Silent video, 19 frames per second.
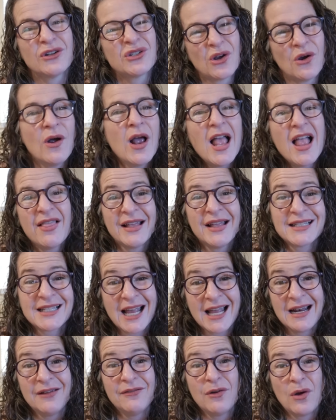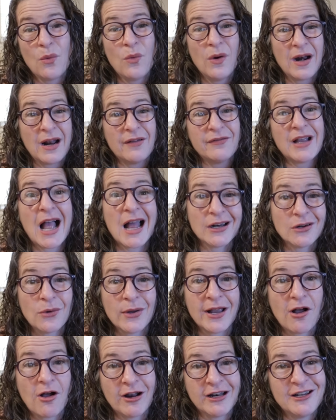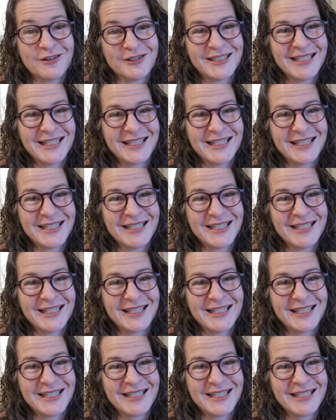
So that's kind of what I've got going on here